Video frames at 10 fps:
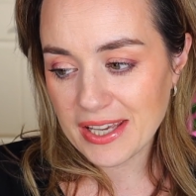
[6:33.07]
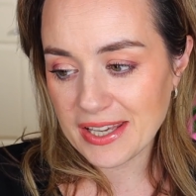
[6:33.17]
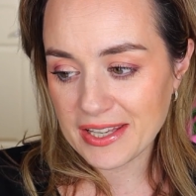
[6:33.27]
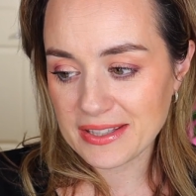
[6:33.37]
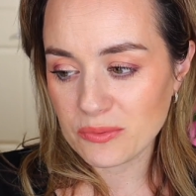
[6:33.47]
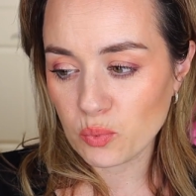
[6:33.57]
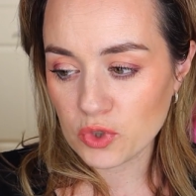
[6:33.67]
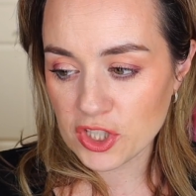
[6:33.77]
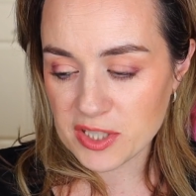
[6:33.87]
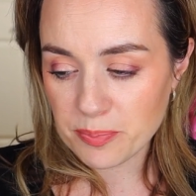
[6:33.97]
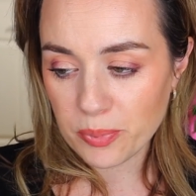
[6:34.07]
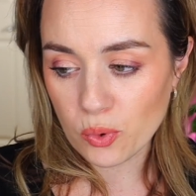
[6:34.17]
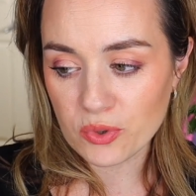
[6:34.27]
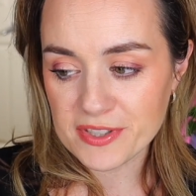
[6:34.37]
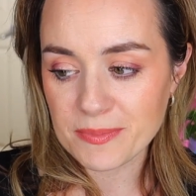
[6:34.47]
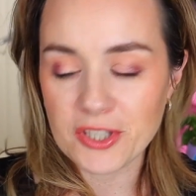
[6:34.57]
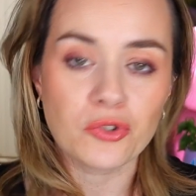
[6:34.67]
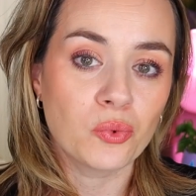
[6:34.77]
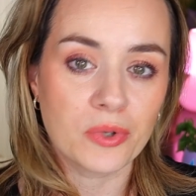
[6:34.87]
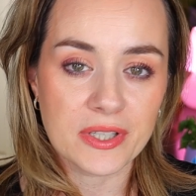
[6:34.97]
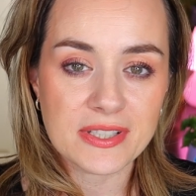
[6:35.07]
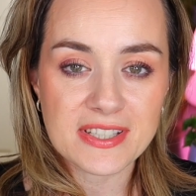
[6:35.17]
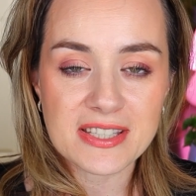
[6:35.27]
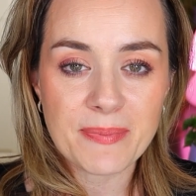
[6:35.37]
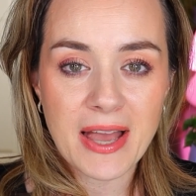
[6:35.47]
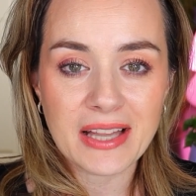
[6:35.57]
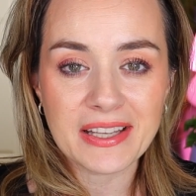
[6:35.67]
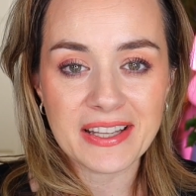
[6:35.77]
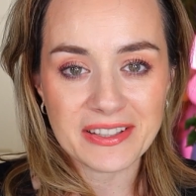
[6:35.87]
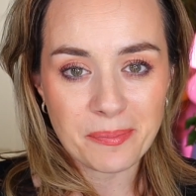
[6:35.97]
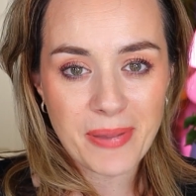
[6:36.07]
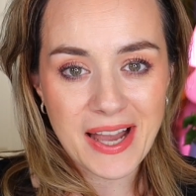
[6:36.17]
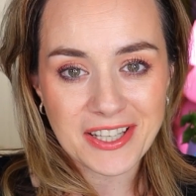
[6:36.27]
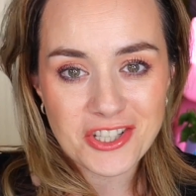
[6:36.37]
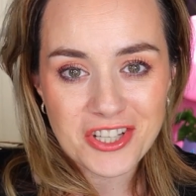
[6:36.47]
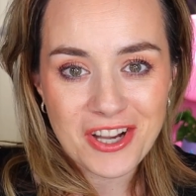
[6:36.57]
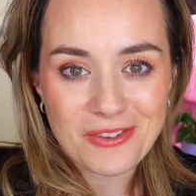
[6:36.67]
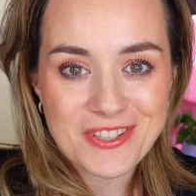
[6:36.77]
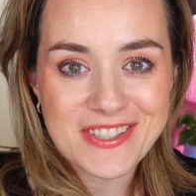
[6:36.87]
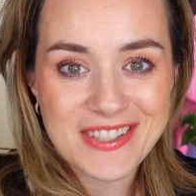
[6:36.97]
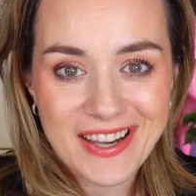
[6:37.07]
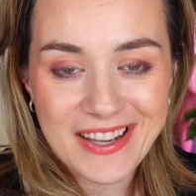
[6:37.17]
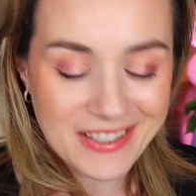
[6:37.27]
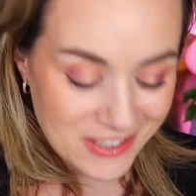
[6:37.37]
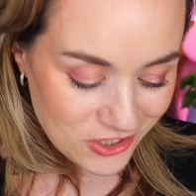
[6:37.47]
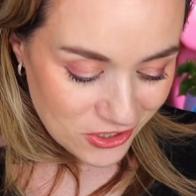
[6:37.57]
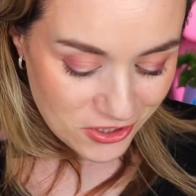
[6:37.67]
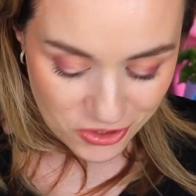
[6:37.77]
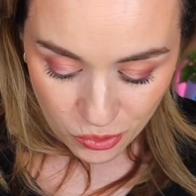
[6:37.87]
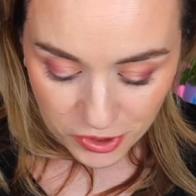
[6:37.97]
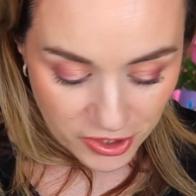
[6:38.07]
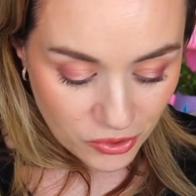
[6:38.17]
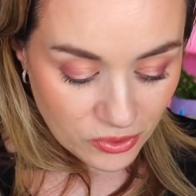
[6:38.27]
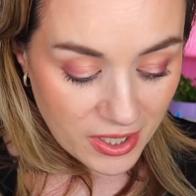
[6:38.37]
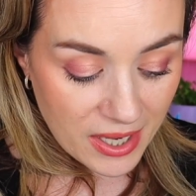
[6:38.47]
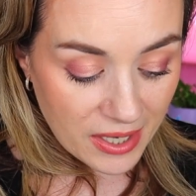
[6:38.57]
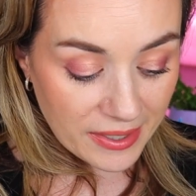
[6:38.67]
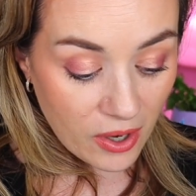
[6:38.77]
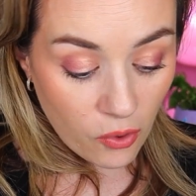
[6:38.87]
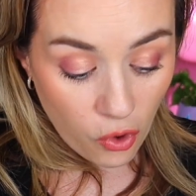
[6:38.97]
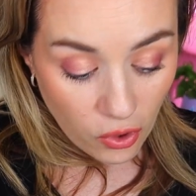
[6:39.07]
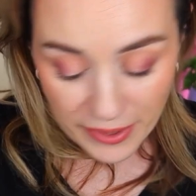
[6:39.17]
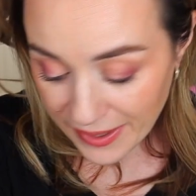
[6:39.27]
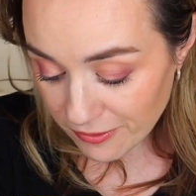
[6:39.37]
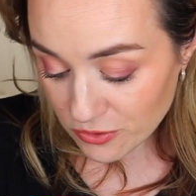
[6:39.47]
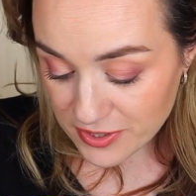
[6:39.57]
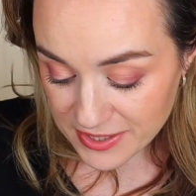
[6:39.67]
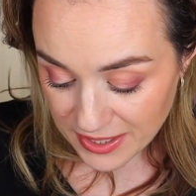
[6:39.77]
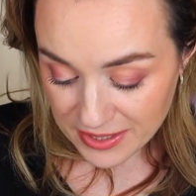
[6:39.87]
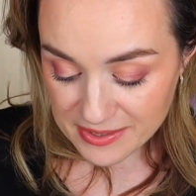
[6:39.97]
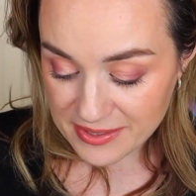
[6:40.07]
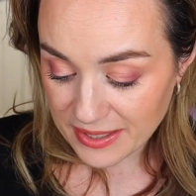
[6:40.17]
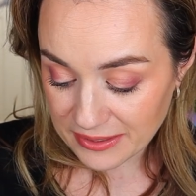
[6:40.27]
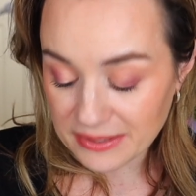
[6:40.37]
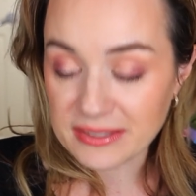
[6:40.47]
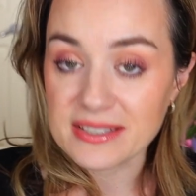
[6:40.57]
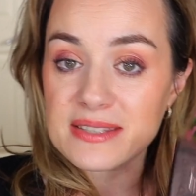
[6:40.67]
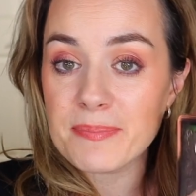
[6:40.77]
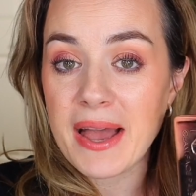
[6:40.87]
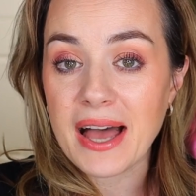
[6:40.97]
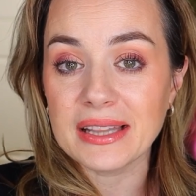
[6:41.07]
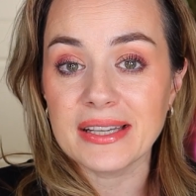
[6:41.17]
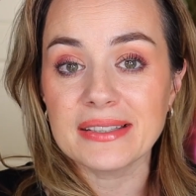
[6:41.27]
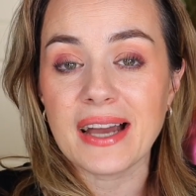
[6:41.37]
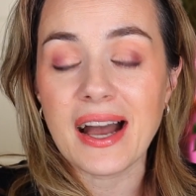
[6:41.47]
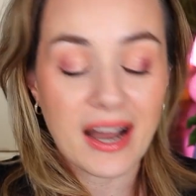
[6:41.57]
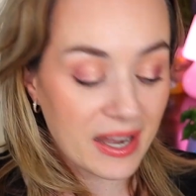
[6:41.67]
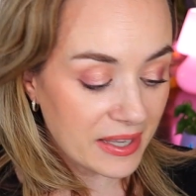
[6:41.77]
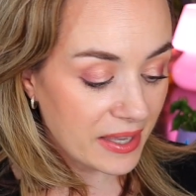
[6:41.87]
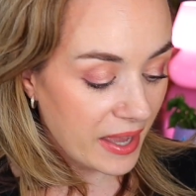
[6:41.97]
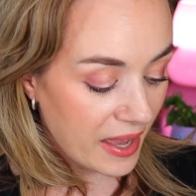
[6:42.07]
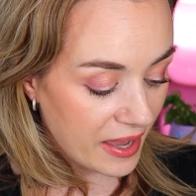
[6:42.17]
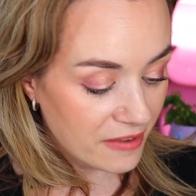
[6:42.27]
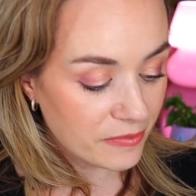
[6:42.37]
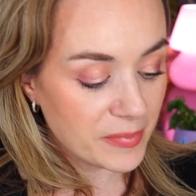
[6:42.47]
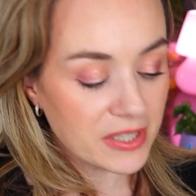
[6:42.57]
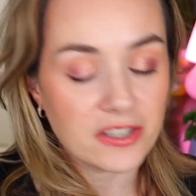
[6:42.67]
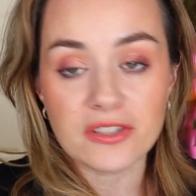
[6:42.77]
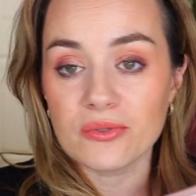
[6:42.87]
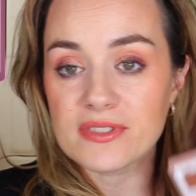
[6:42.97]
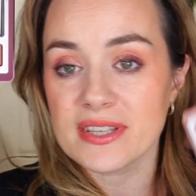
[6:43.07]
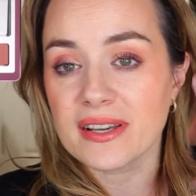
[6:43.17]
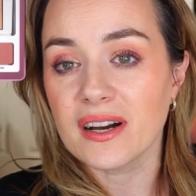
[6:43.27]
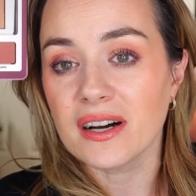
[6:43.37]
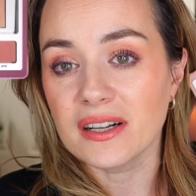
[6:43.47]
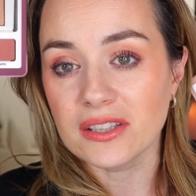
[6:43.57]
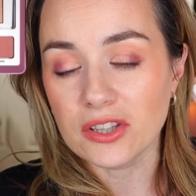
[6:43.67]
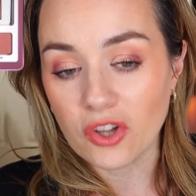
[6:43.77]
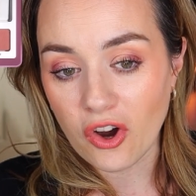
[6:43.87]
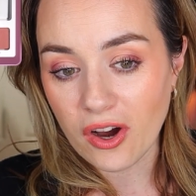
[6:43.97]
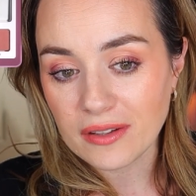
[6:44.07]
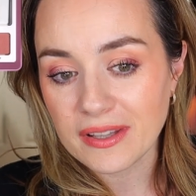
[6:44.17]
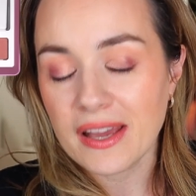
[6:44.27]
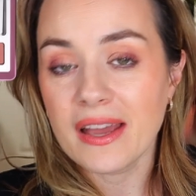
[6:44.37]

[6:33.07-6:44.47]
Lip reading: It just pulls me towards this palette, and the packaging outside is just so cute. Now, all I have to say is that this palette I have been using a lot.